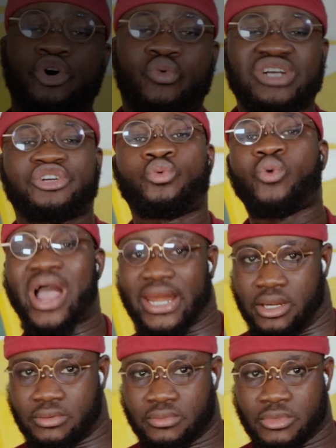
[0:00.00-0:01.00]
So question
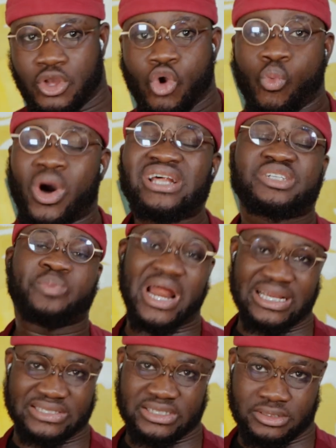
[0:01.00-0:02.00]
1, what is
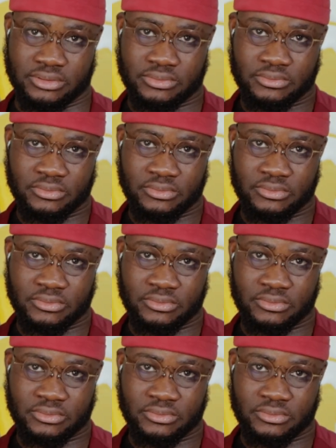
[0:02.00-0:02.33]
Palestine?